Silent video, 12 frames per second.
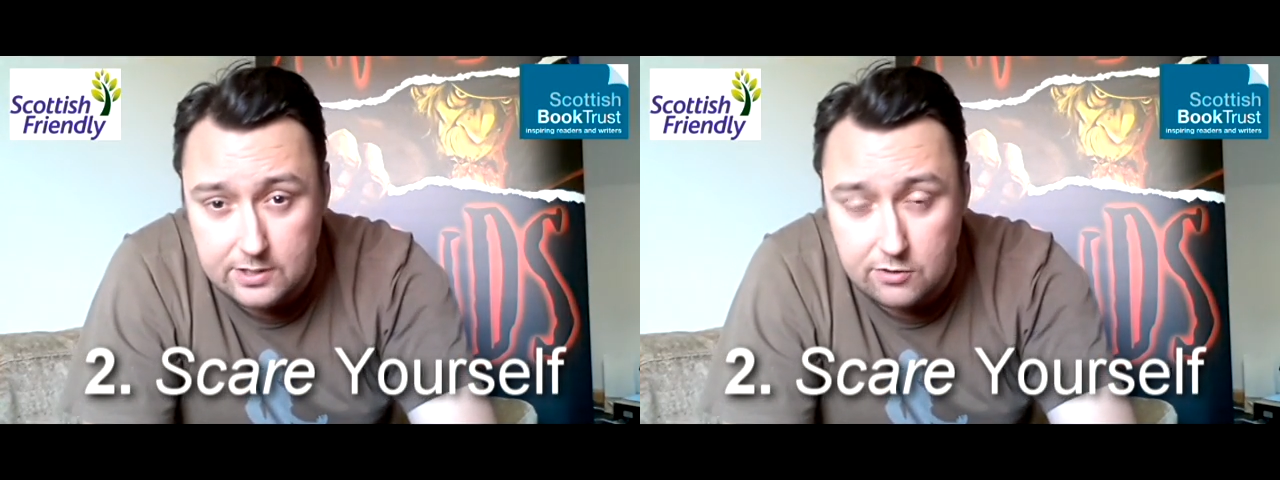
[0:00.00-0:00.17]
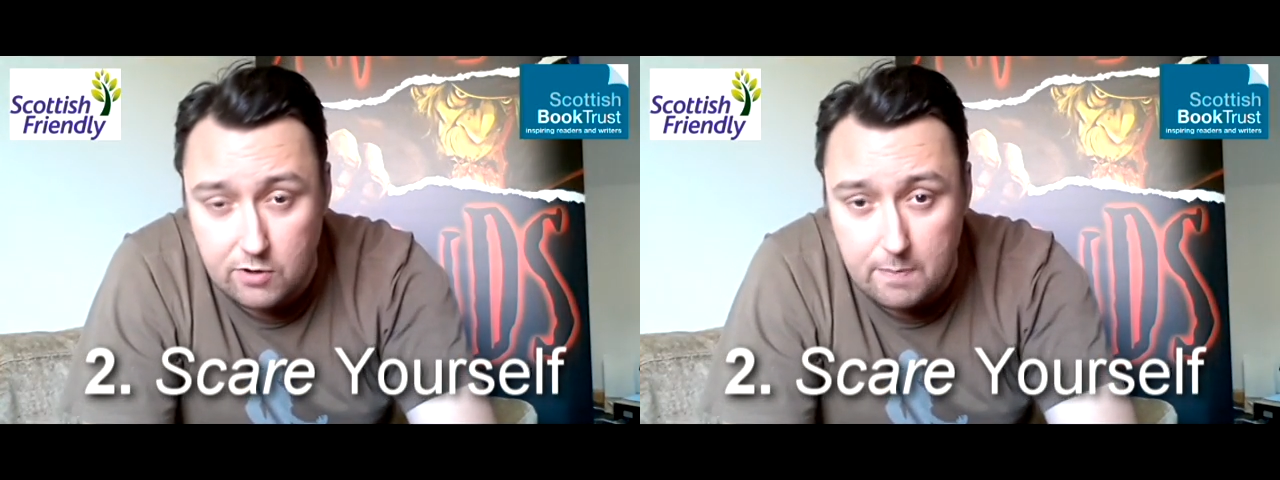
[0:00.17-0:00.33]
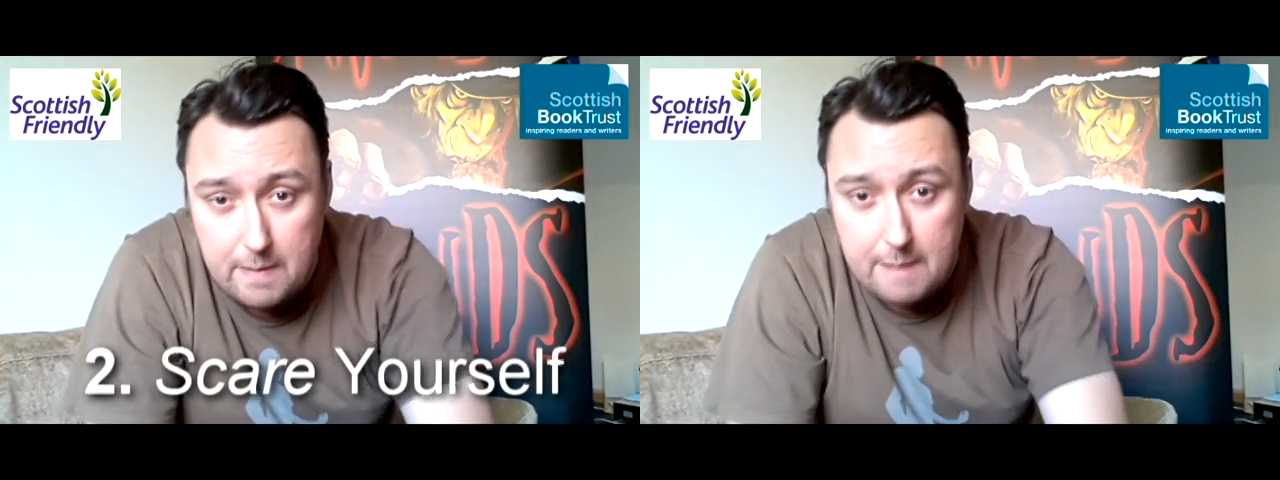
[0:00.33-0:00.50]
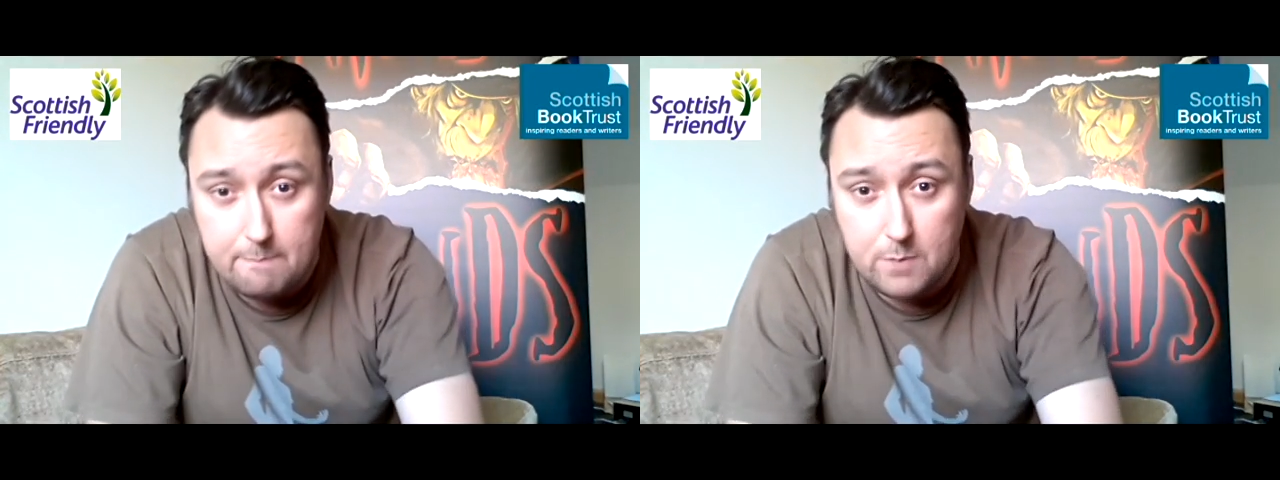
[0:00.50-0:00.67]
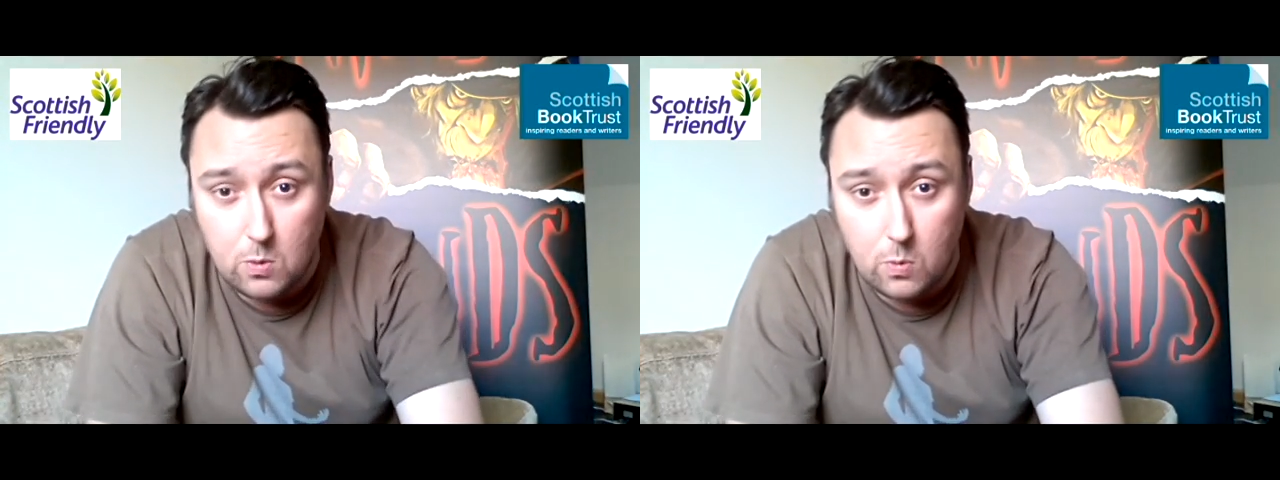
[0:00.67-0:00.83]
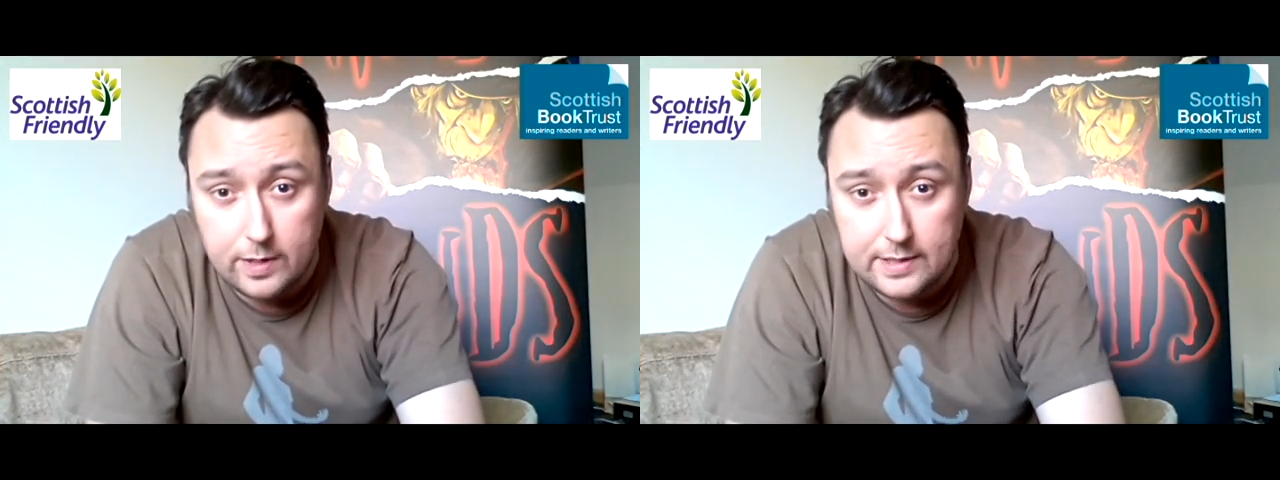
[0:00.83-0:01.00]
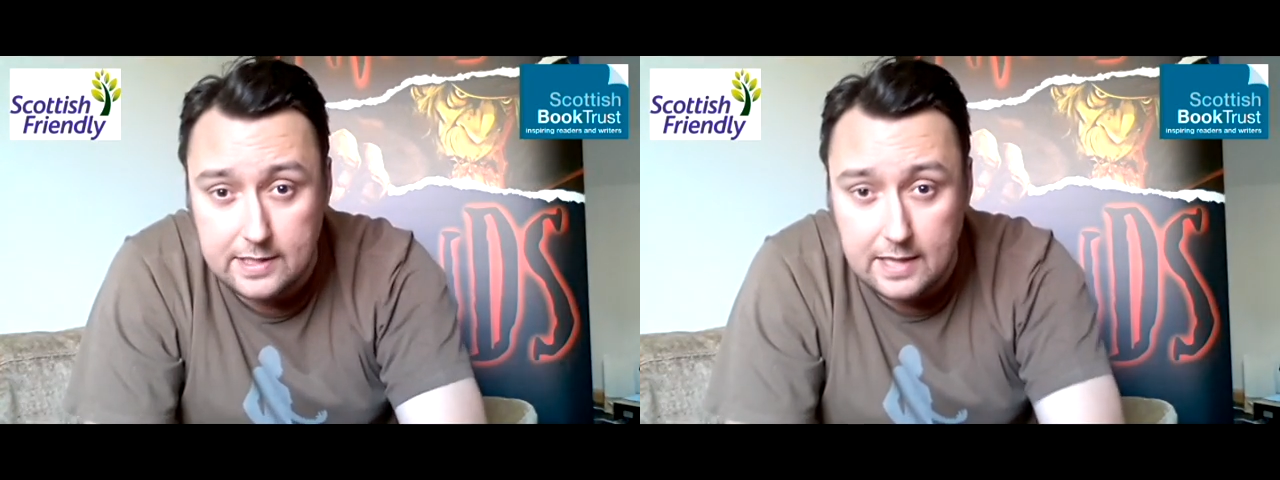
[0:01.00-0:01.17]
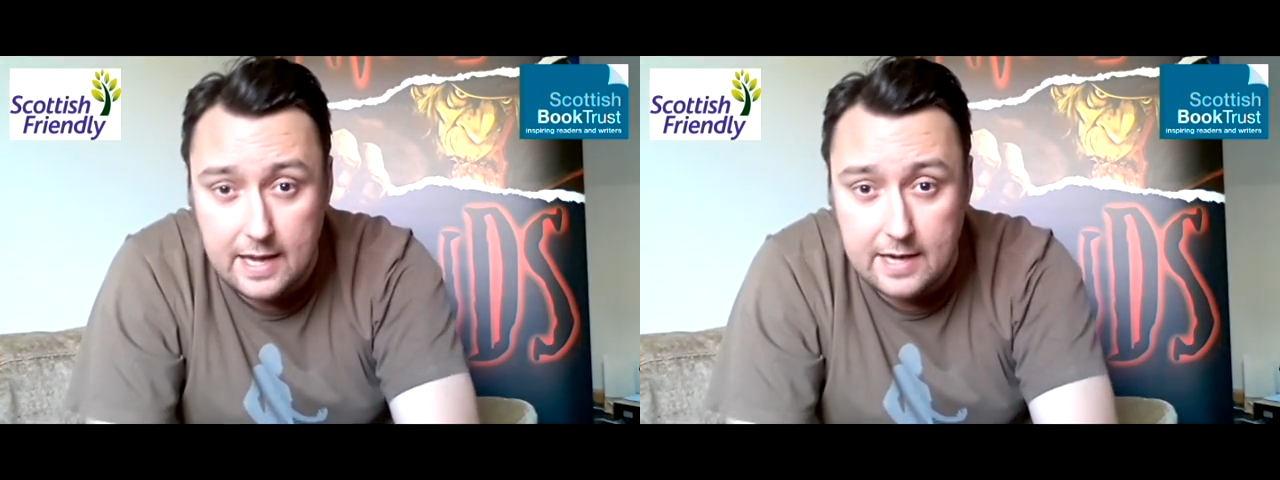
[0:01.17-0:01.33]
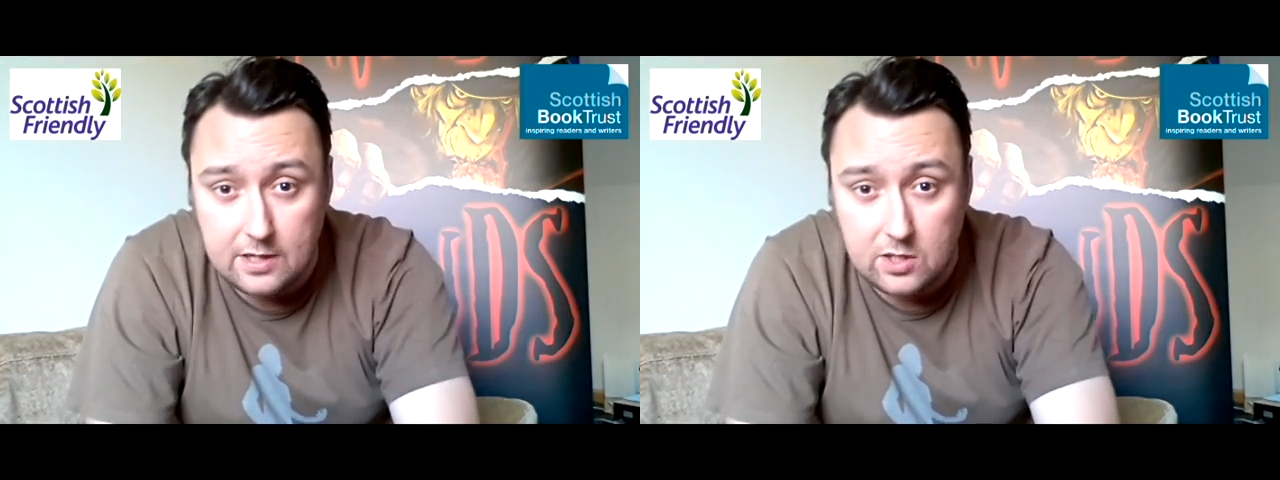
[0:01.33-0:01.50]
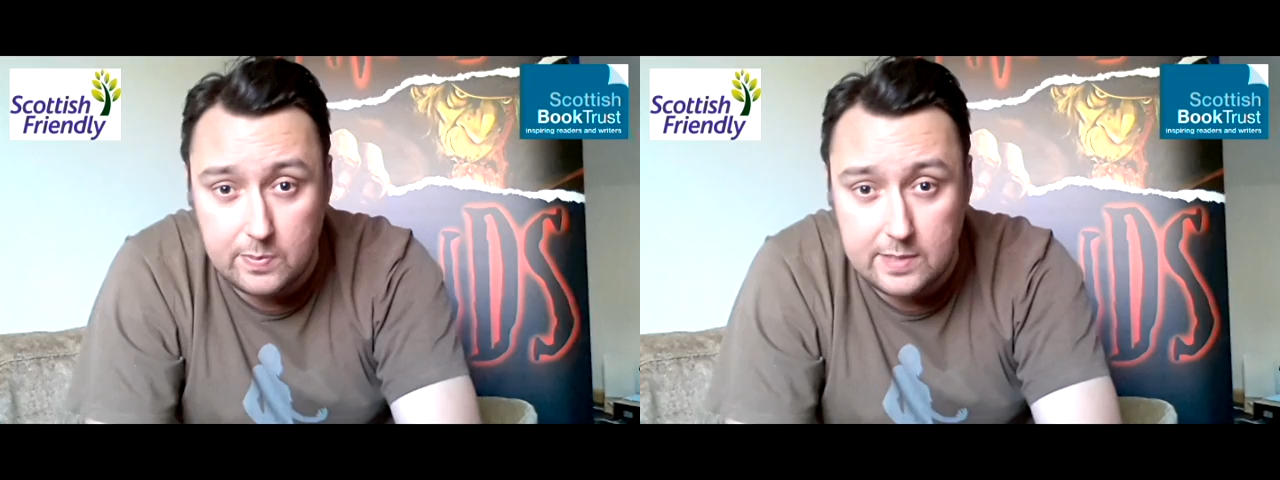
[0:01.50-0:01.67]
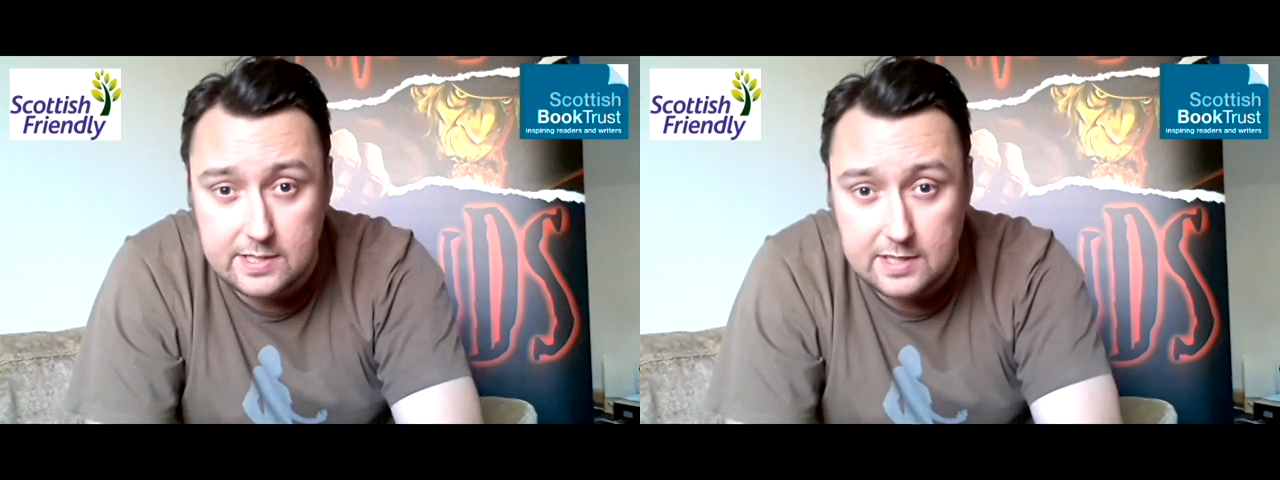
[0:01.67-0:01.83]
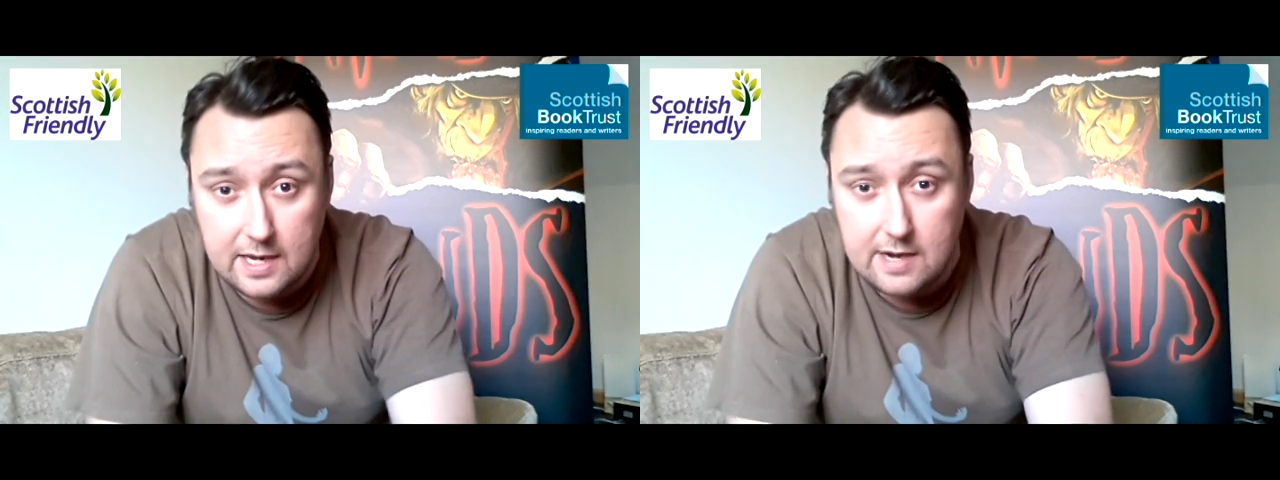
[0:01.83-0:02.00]
to remember what it's like to be
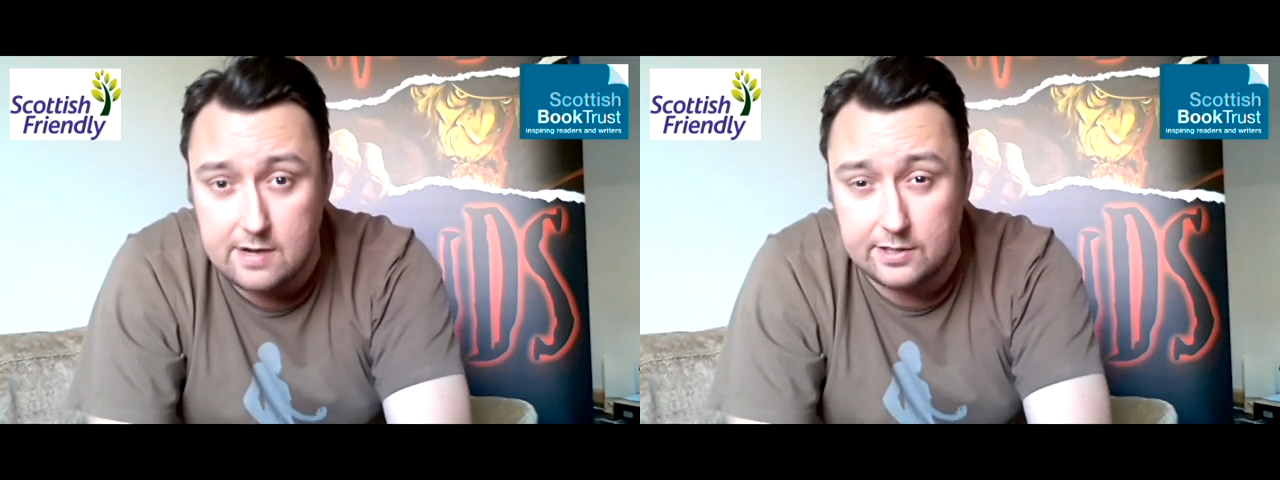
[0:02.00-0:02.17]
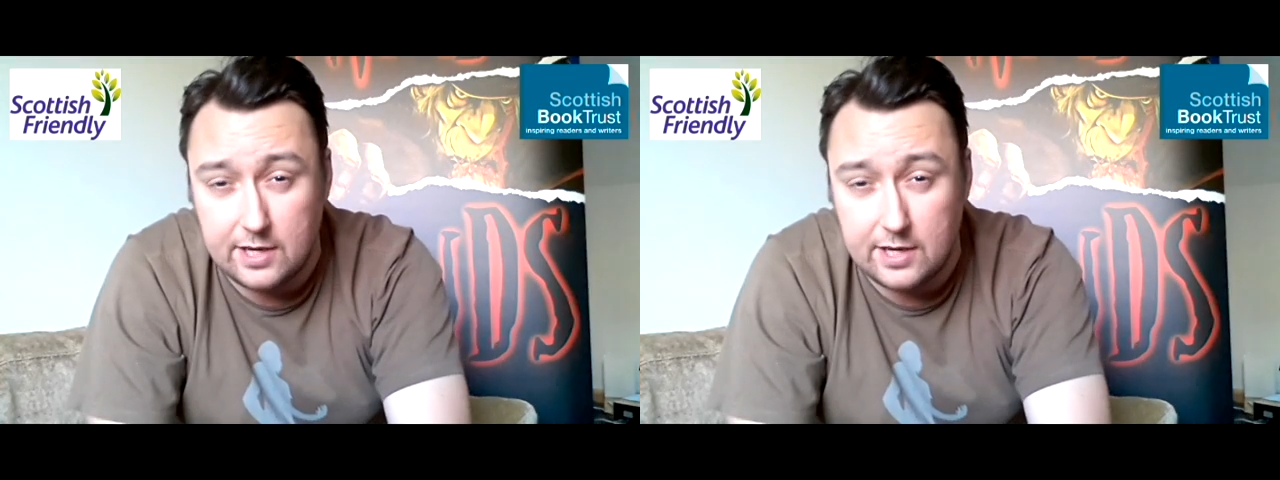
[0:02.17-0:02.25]
scared,